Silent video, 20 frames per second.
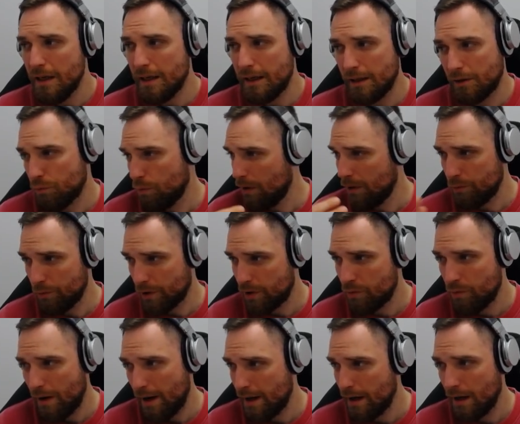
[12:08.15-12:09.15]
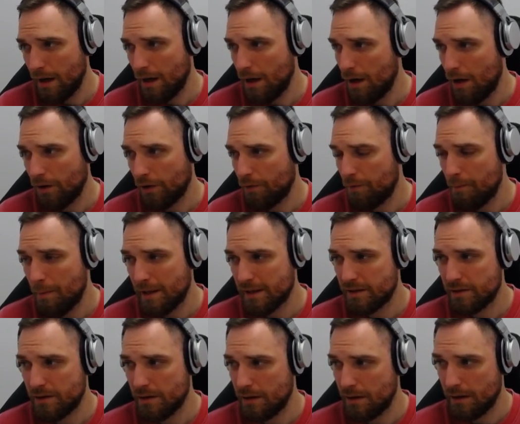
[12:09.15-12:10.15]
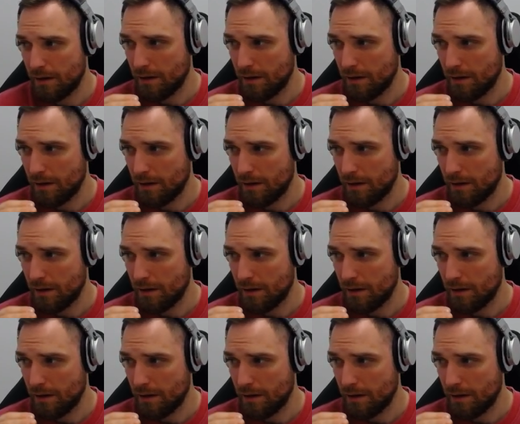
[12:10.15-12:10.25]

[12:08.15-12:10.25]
it will require a lot of months